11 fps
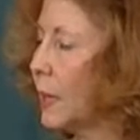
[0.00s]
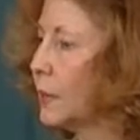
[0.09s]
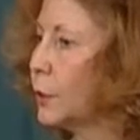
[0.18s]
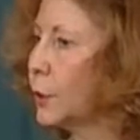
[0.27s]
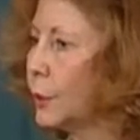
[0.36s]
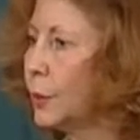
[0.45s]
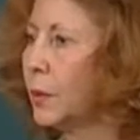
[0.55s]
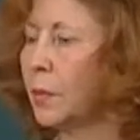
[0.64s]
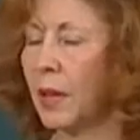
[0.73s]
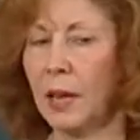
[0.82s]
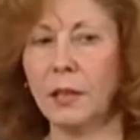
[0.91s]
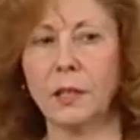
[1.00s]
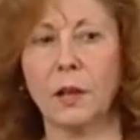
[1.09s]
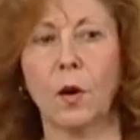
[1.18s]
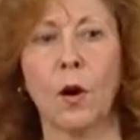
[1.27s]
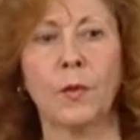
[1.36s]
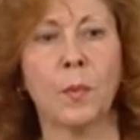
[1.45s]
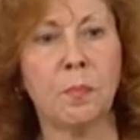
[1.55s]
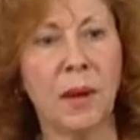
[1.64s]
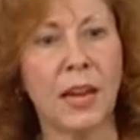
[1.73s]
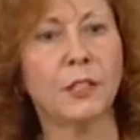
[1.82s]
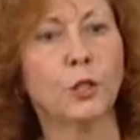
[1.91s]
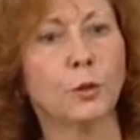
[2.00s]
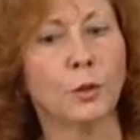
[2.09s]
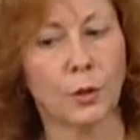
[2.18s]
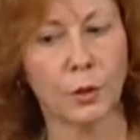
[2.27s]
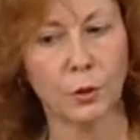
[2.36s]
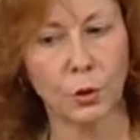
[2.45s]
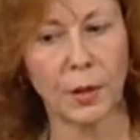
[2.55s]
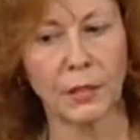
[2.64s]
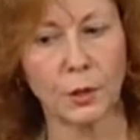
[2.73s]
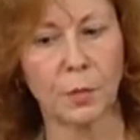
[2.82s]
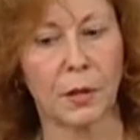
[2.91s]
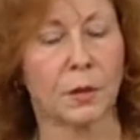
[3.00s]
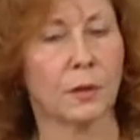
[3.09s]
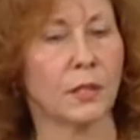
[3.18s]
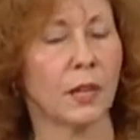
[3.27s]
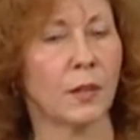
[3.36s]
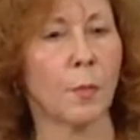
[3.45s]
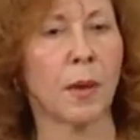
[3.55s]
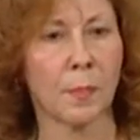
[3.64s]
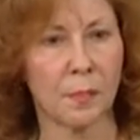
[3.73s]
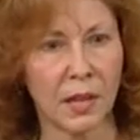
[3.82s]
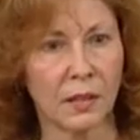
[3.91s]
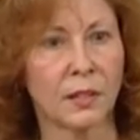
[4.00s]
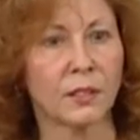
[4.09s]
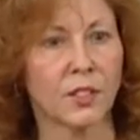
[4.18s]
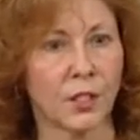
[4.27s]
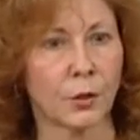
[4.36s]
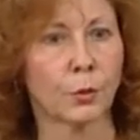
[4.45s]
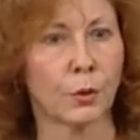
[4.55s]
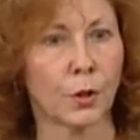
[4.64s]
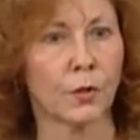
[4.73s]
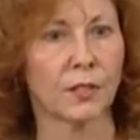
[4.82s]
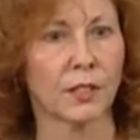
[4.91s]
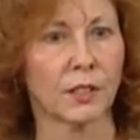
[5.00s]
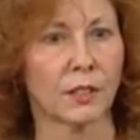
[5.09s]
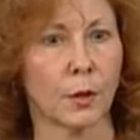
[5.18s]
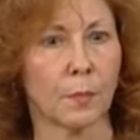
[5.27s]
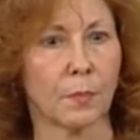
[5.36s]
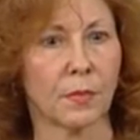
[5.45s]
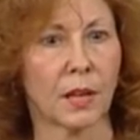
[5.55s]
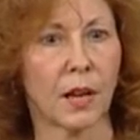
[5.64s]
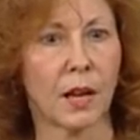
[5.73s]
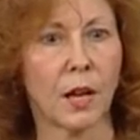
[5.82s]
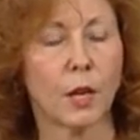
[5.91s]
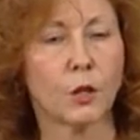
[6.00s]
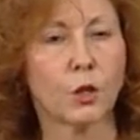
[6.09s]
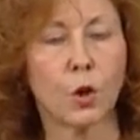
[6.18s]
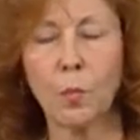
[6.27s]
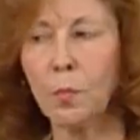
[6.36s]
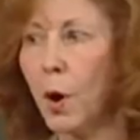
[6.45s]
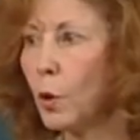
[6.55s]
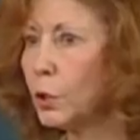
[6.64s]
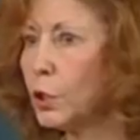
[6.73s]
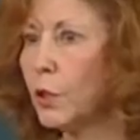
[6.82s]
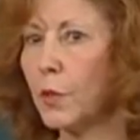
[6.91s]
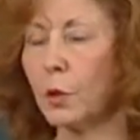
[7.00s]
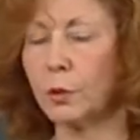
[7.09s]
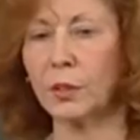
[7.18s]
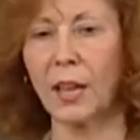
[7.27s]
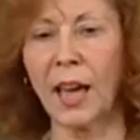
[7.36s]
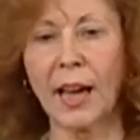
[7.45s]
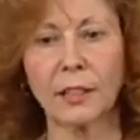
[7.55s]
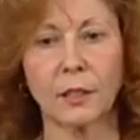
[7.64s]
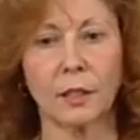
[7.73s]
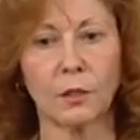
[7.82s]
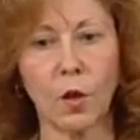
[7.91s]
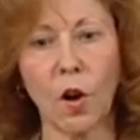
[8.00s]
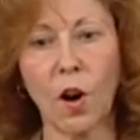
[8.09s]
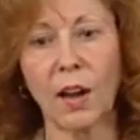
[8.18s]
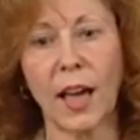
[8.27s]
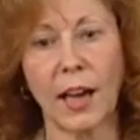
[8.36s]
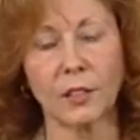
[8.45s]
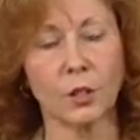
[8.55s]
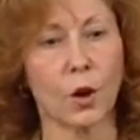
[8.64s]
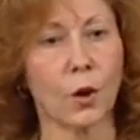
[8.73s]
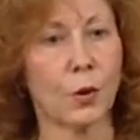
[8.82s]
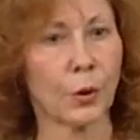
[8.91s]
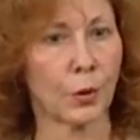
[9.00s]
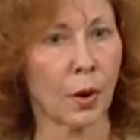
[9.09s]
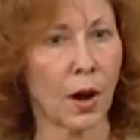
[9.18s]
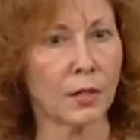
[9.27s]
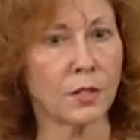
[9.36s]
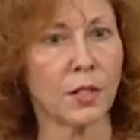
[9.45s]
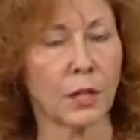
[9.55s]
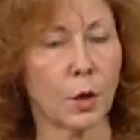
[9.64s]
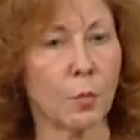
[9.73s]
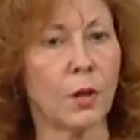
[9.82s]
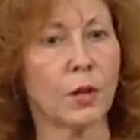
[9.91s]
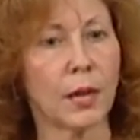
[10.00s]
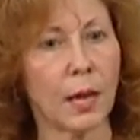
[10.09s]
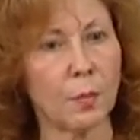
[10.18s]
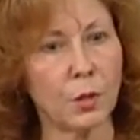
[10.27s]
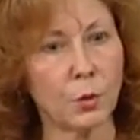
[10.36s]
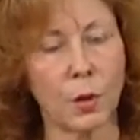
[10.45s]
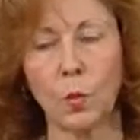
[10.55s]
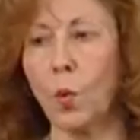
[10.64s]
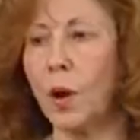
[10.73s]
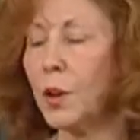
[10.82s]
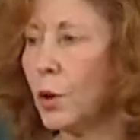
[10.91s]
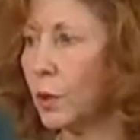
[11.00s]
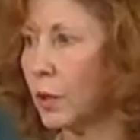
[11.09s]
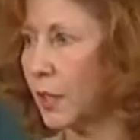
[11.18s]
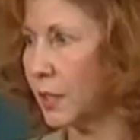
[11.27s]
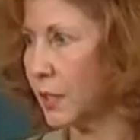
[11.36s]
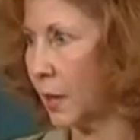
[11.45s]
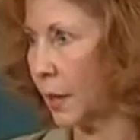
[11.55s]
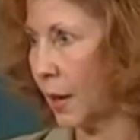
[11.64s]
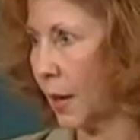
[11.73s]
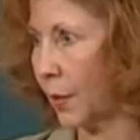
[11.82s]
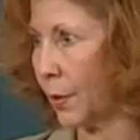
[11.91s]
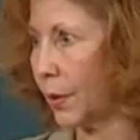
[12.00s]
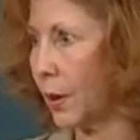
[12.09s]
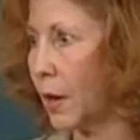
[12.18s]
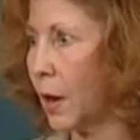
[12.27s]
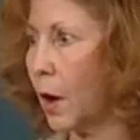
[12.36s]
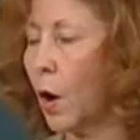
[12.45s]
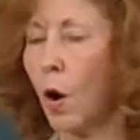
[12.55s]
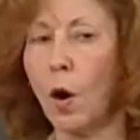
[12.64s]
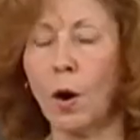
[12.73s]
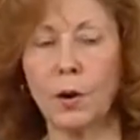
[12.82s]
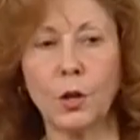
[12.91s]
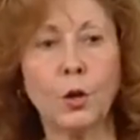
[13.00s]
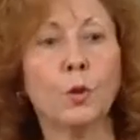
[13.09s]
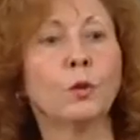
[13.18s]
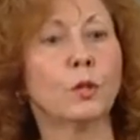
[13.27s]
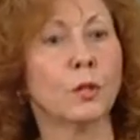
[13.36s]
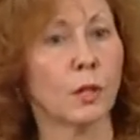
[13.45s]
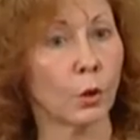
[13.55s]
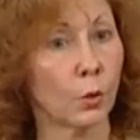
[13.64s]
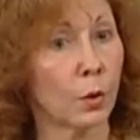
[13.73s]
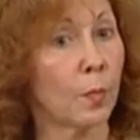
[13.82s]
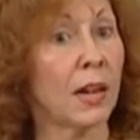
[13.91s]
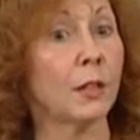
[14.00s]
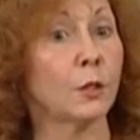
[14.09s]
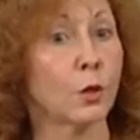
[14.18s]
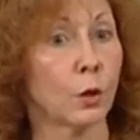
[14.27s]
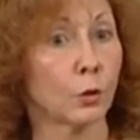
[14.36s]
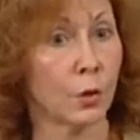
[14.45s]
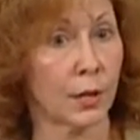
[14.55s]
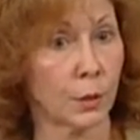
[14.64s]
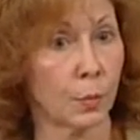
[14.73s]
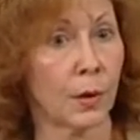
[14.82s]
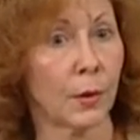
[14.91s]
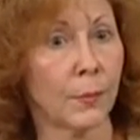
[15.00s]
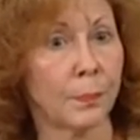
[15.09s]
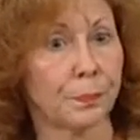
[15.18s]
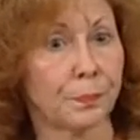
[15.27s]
and glutamate are the major neurotransmitters in the mammalian central nervous system. So most of those long axon neurons that communicate between one nucleus and another use glutamate as neurotransmitter.